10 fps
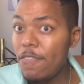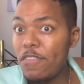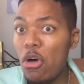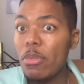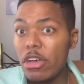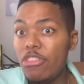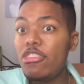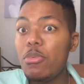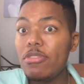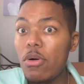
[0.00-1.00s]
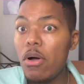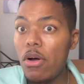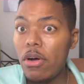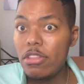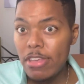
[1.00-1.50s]
phone, because she was on
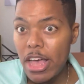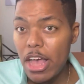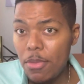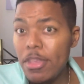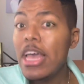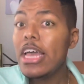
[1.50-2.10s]
hard times.